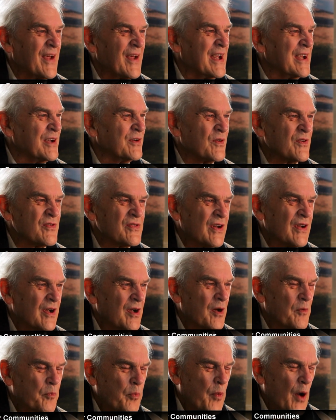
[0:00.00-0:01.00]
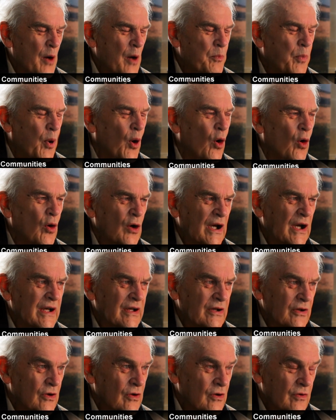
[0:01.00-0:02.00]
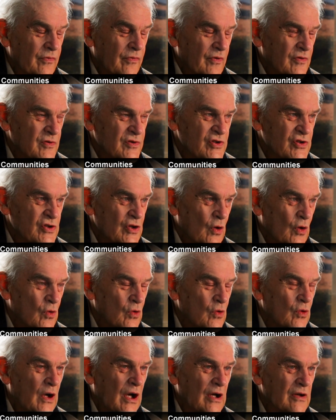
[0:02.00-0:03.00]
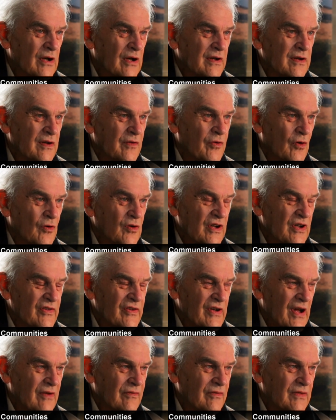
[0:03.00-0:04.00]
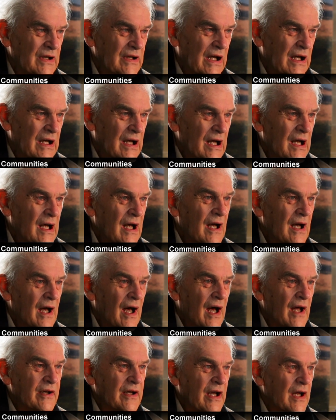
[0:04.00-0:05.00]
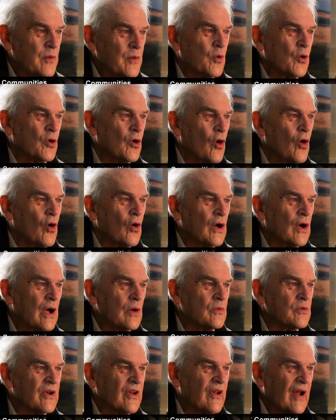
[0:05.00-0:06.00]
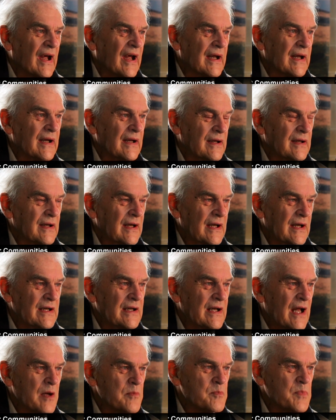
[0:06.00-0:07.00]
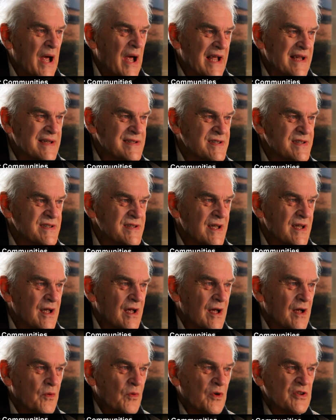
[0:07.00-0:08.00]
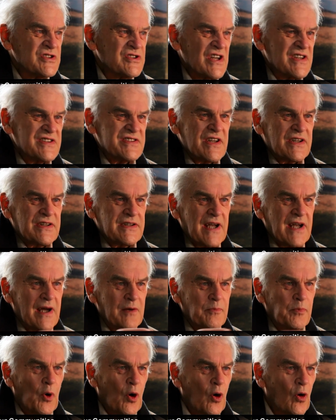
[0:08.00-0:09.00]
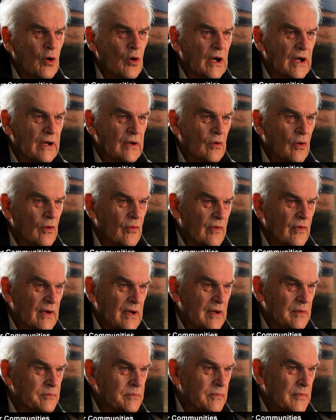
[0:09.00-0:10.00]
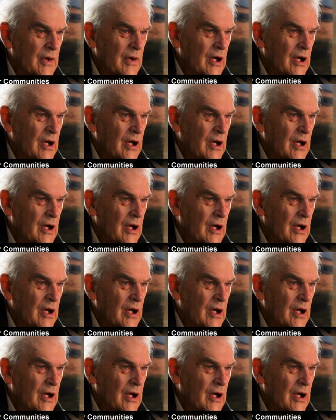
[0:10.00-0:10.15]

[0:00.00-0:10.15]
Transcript: It was an appalling year for snow, 1947, and they were all out there in their beds with just a tarpaulin over them.